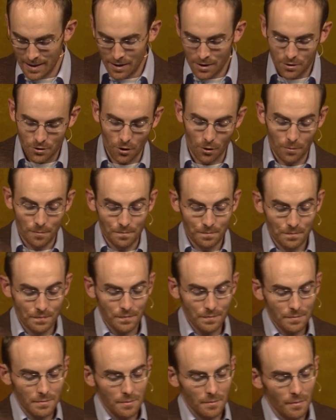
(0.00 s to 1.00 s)
So,
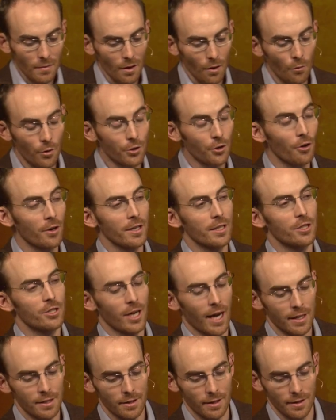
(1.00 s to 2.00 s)
returning to
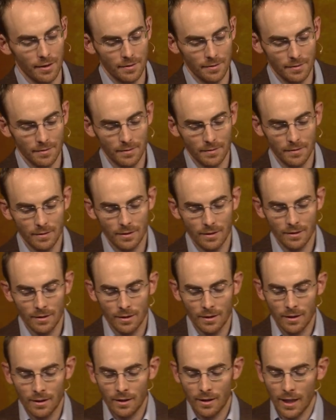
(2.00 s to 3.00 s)
Shasta,
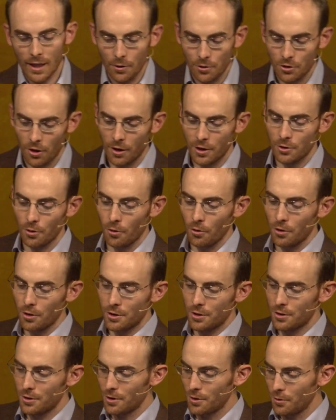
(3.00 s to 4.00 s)
he was on his
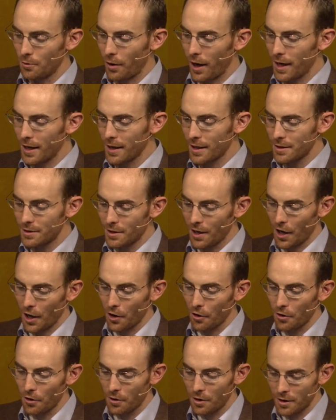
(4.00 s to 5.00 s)
horse, riding in
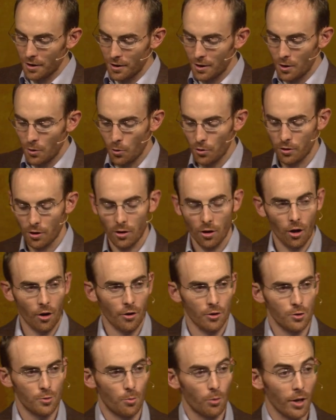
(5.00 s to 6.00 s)
terror with a
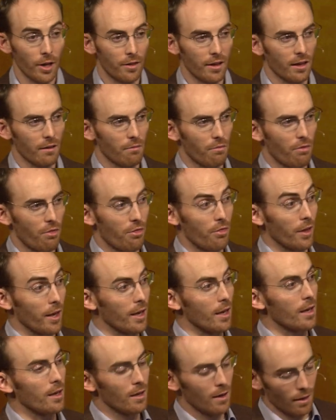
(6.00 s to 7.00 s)
large breathing
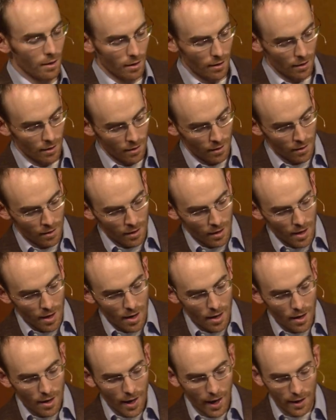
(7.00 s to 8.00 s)
thing
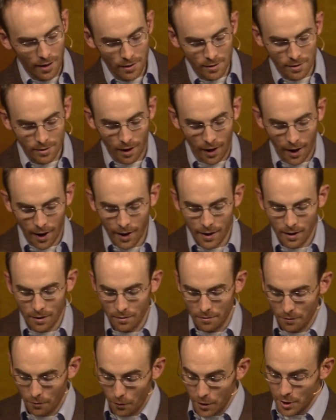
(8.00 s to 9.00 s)
at his side
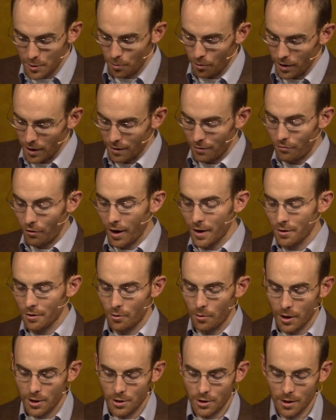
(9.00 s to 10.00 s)
and whispering a frightened
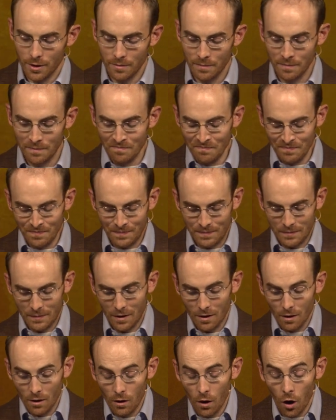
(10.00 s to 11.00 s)
question
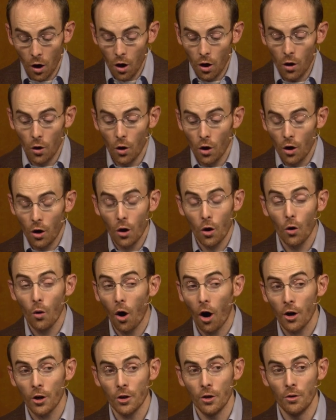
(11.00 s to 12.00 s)
Who
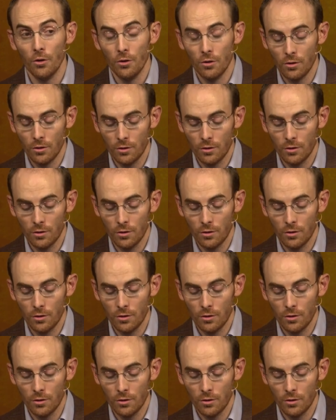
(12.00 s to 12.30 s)
are you?